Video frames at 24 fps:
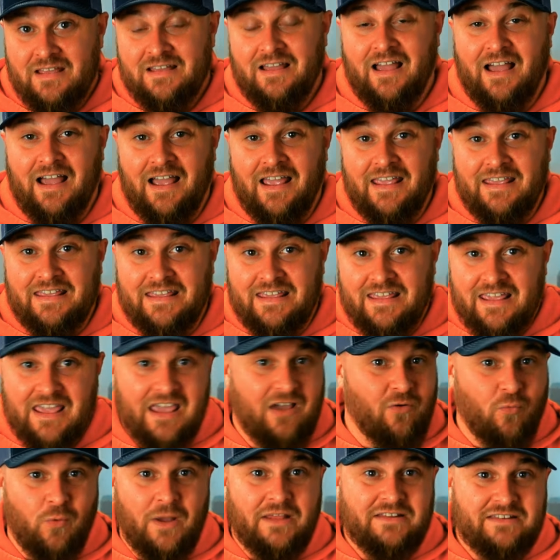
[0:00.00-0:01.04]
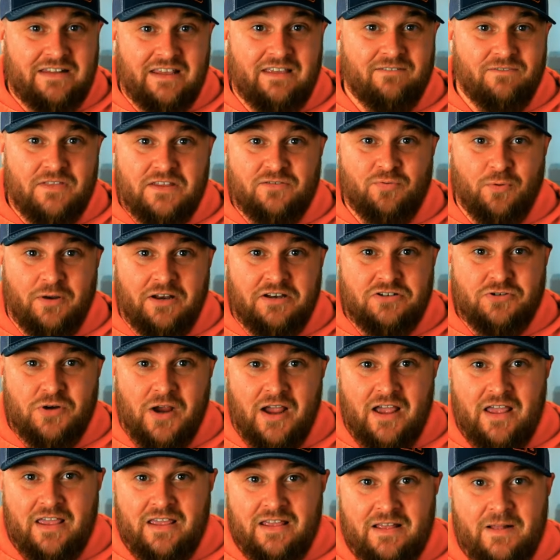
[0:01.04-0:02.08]
I can't wait to give this one a
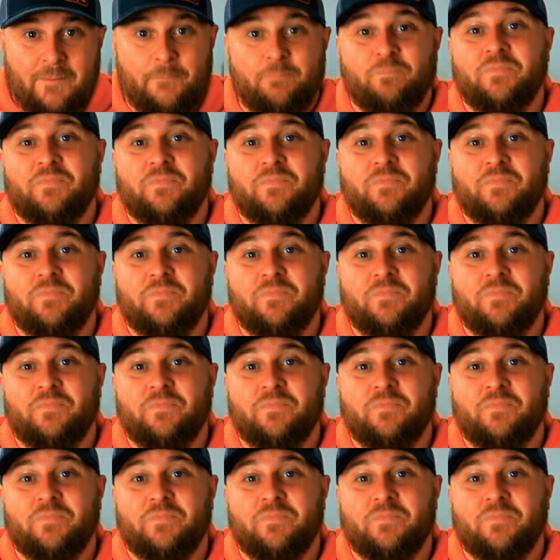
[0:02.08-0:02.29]
try.